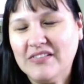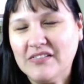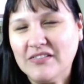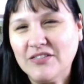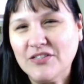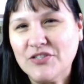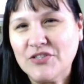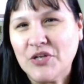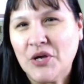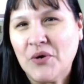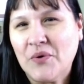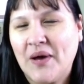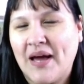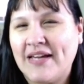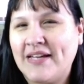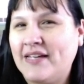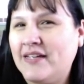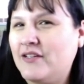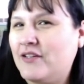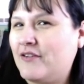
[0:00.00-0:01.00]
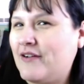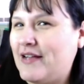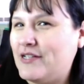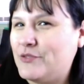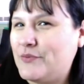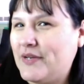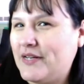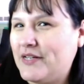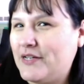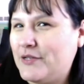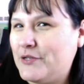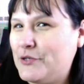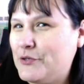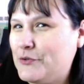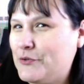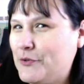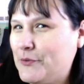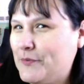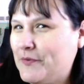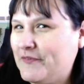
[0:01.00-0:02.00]
So I graduated a new
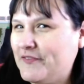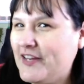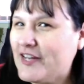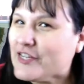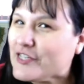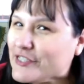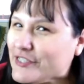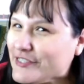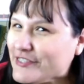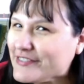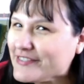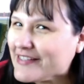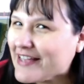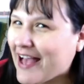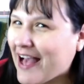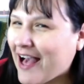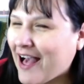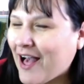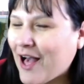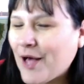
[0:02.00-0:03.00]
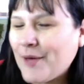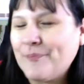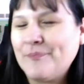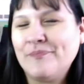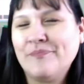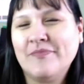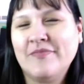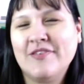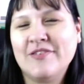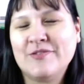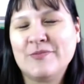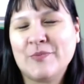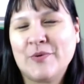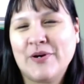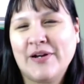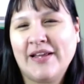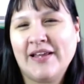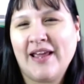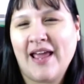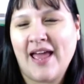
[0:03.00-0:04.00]
group of knitters this
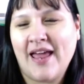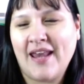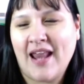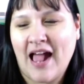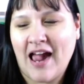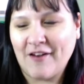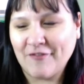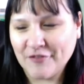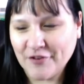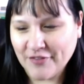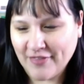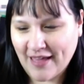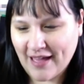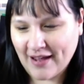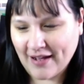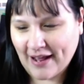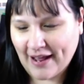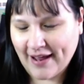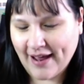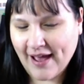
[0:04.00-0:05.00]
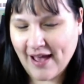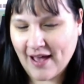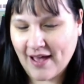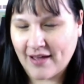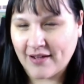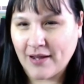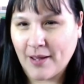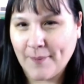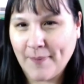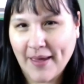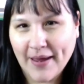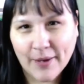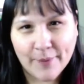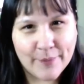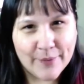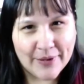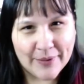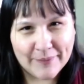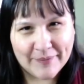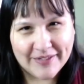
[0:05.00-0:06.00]
morning, and after that I had a bang
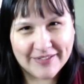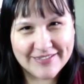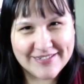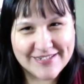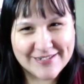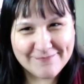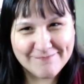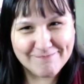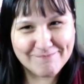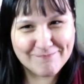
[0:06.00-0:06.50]
appointment.